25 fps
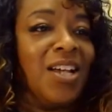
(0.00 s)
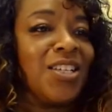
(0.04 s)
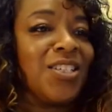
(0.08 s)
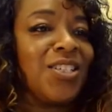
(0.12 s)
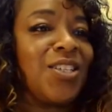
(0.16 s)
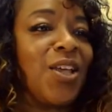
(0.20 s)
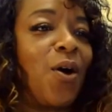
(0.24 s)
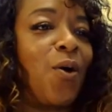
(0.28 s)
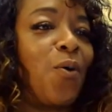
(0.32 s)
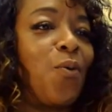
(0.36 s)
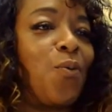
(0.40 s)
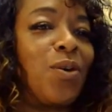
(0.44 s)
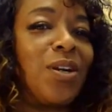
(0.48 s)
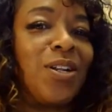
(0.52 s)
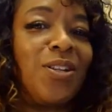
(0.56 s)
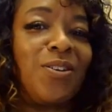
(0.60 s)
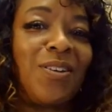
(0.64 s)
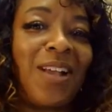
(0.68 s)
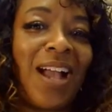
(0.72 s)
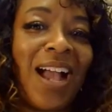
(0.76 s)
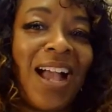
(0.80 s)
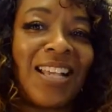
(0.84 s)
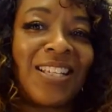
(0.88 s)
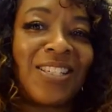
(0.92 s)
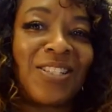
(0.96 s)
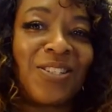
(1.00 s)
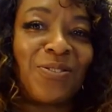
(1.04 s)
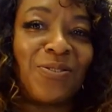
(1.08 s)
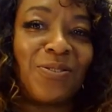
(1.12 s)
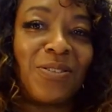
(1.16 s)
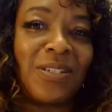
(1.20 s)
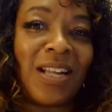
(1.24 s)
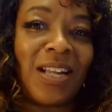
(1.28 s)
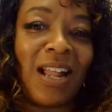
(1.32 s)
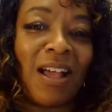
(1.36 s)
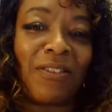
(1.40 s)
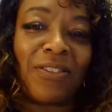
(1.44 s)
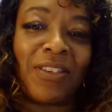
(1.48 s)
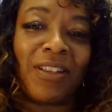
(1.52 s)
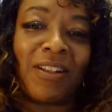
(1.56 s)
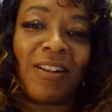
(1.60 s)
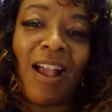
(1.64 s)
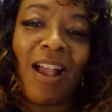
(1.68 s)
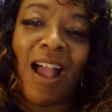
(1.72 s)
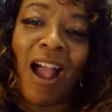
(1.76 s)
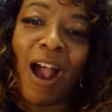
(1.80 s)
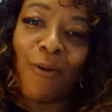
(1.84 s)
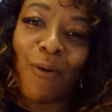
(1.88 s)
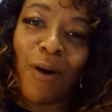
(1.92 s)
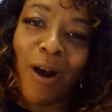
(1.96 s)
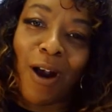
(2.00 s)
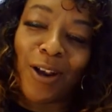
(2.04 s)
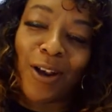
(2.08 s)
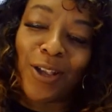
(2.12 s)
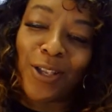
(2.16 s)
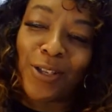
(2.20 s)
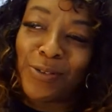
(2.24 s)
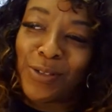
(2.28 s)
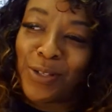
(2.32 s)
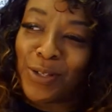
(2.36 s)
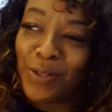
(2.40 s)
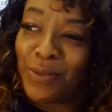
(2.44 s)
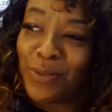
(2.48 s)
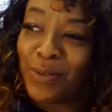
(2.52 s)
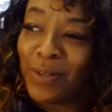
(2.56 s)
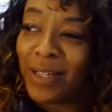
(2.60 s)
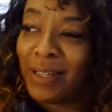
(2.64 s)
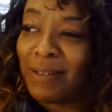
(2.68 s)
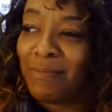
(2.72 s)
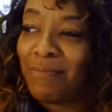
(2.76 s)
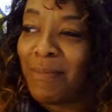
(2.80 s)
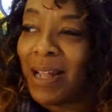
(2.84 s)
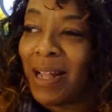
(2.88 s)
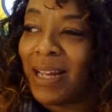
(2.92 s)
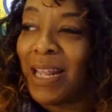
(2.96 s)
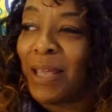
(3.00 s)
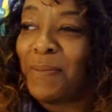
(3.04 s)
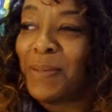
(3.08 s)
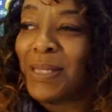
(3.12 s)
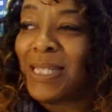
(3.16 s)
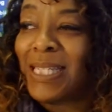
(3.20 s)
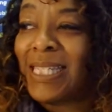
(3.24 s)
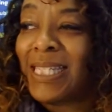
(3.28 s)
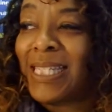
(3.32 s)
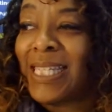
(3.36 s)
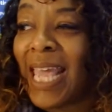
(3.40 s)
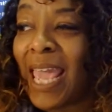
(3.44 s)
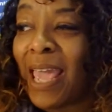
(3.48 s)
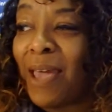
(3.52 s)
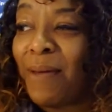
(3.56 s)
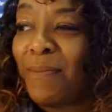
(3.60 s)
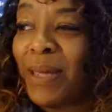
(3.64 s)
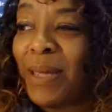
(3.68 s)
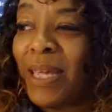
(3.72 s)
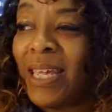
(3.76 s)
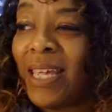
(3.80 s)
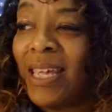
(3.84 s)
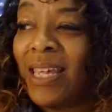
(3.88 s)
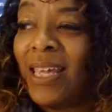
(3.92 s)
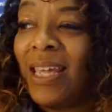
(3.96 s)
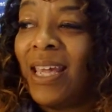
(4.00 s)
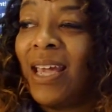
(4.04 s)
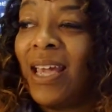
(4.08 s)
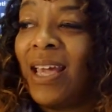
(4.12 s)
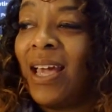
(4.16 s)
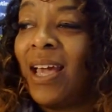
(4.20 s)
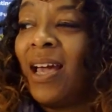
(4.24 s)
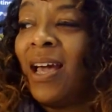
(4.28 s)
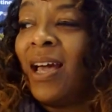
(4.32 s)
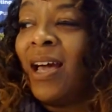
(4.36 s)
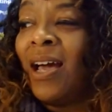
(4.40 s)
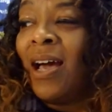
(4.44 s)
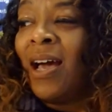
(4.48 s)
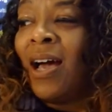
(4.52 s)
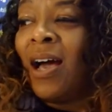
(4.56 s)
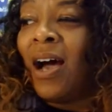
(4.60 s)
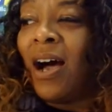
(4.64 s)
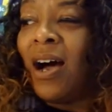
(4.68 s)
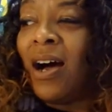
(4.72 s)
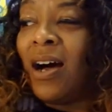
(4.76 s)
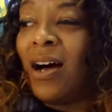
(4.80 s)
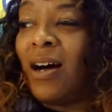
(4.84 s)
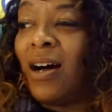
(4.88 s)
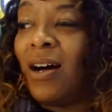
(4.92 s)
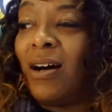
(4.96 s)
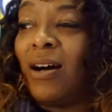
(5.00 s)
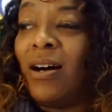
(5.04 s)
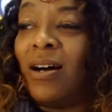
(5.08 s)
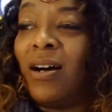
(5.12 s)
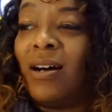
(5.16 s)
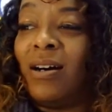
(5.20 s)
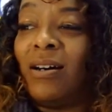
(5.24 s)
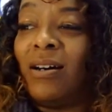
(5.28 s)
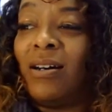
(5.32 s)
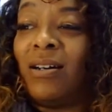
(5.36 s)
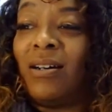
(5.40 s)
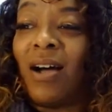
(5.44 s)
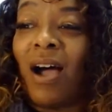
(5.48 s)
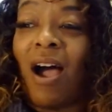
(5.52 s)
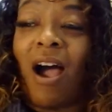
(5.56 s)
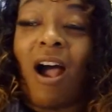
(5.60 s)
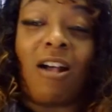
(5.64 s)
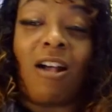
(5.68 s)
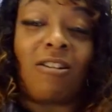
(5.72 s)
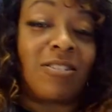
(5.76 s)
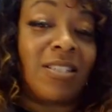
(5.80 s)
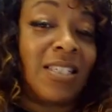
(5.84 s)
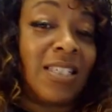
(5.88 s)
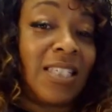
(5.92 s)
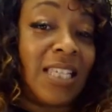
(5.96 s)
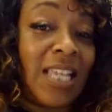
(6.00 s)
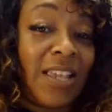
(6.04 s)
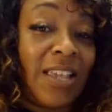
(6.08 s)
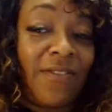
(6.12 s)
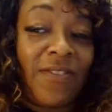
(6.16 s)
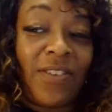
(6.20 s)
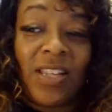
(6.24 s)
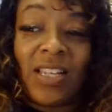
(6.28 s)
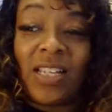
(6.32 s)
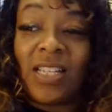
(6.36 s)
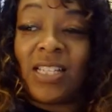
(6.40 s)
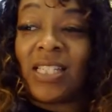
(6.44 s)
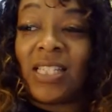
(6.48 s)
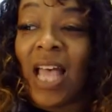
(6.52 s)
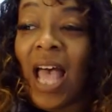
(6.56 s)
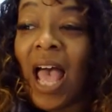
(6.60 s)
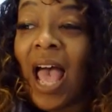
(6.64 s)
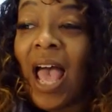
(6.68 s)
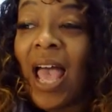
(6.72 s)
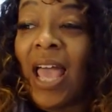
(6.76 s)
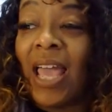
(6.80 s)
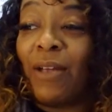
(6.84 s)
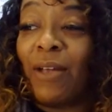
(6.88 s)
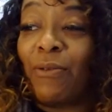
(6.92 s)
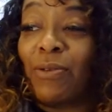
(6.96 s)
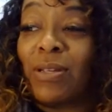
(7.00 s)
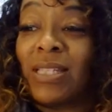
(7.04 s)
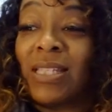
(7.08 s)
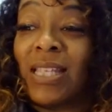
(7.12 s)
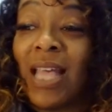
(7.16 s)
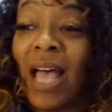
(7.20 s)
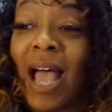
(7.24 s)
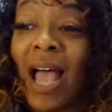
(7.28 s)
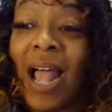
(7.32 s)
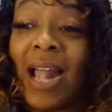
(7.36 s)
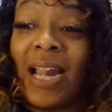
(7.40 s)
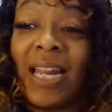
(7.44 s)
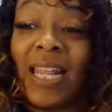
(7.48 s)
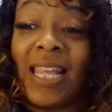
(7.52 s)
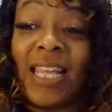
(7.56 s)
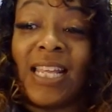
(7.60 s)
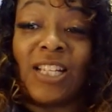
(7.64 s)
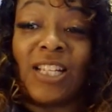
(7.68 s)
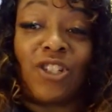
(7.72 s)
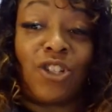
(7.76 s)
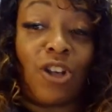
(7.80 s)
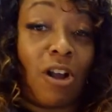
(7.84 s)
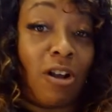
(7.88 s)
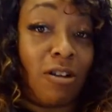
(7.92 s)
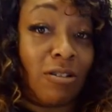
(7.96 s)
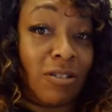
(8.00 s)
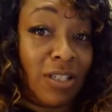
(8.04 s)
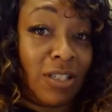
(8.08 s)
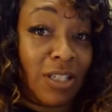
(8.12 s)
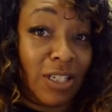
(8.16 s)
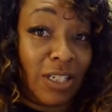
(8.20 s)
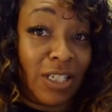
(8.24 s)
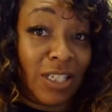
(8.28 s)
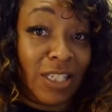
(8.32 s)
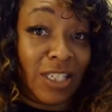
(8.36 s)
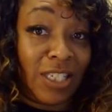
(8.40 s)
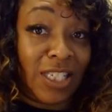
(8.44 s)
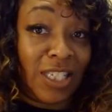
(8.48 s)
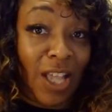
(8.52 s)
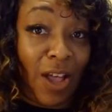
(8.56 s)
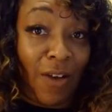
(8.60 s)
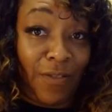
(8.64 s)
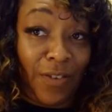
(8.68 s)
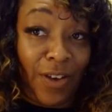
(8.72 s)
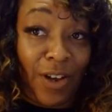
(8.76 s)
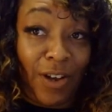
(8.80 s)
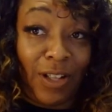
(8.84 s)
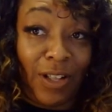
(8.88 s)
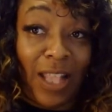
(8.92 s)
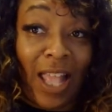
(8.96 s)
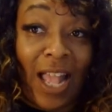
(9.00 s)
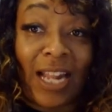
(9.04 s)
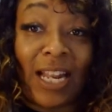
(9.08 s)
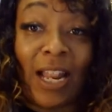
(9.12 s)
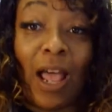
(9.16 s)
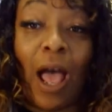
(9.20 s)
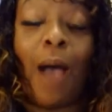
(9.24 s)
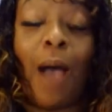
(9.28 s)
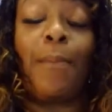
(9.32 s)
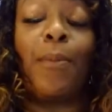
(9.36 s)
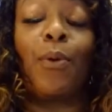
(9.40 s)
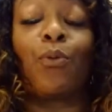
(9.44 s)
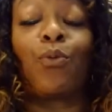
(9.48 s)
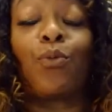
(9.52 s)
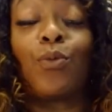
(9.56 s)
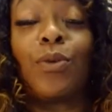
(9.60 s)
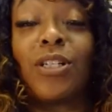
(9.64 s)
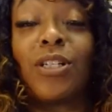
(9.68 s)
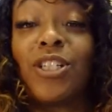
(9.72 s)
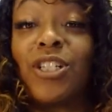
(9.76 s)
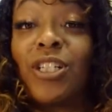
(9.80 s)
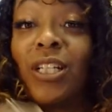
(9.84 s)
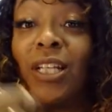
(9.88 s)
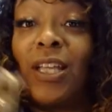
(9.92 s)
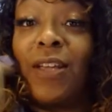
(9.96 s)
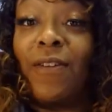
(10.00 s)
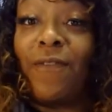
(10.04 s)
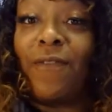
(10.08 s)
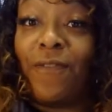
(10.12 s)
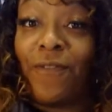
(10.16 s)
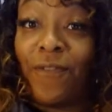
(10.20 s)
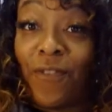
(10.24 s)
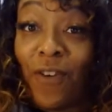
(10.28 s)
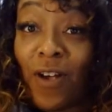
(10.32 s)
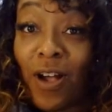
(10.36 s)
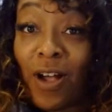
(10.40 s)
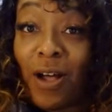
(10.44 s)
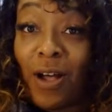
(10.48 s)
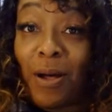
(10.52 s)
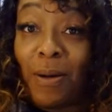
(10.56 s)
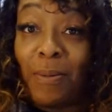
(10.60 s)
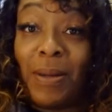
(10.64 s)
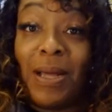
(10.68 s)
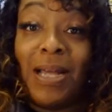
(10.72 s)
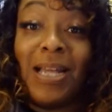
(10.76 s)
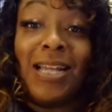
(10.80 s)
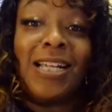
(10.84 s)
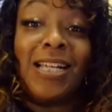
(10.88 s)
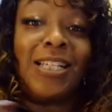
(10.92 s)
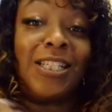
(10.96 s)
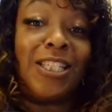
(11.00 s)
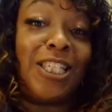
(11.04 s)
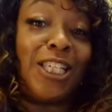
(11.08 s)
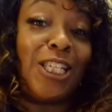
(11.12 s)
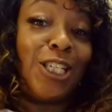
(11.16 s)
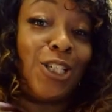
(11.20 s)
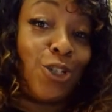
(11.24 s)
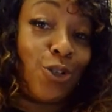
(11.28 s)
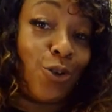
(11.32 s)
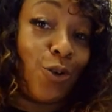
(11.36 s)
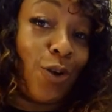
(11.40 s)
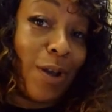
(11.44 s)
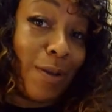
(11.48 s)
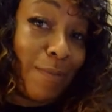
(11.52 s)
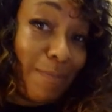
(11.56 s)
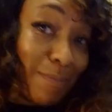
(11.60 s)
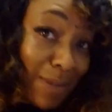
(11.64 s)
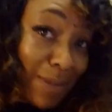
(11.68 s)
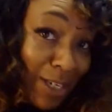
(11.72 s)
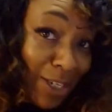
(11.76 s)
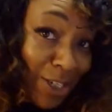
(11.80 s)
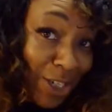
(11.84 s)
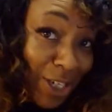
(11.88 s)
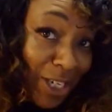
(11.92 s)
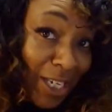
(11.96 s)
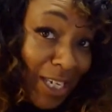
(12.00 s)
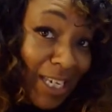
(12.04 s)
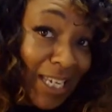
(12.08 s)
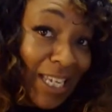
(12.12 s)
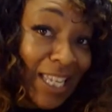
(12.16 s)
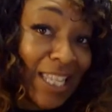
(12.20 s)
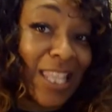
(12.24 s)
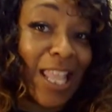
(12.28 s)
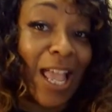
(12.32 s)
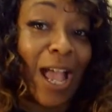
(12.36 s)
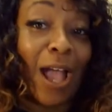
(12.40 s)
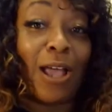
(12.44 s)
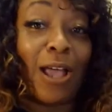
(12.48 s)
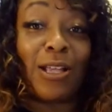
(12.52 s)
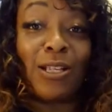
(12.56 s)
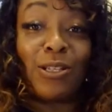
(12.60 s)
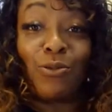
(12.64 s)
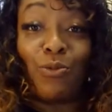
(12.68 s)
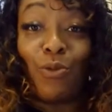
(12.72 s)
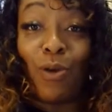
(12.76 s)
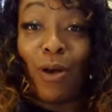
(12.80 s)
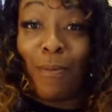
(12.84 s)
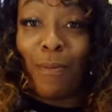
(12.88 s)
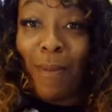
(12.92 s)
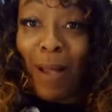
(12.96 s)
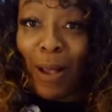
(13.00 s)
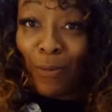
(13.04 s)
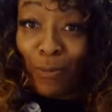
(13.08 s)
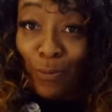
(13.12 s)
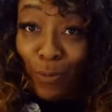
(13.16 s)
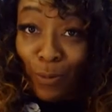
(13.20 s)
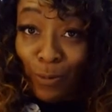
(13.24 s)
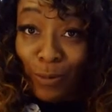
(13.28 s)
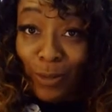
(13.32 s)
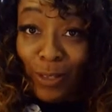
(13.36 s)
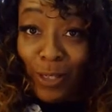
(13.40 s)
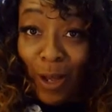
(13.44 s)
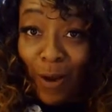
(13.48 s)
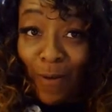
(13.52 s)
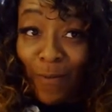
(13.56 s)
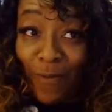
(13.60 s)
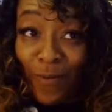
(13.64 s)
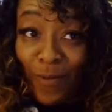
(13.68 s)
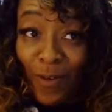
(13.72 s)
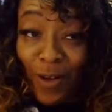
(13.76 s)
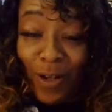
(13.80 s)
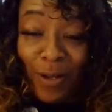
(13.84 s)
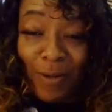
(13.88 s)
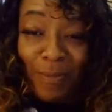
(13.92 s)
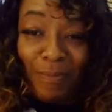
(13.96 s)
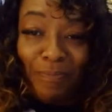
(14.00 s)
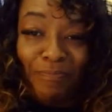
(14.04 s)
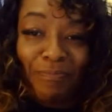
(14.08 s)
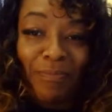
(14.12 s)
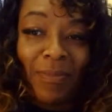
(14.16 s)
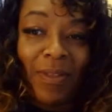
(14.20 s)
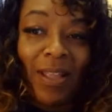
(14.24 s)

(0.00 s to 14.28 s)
So, what are you guys doing out there? How are you doing? My name is Tammy R. Stevens. I reside in Charleston, South Carolina. I'm originally from Detroit, Michigan. That is where my roots are from.